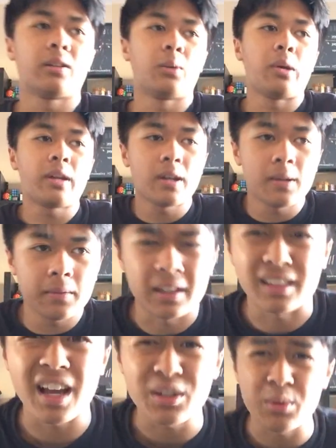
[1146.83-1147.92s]
other weekend,
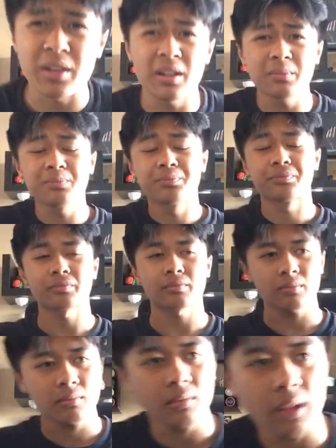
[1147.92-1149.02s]
like last weekend,
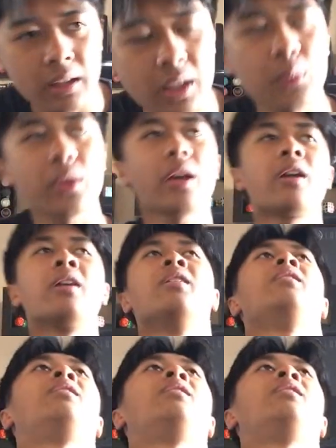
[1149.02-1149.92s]
and they were there.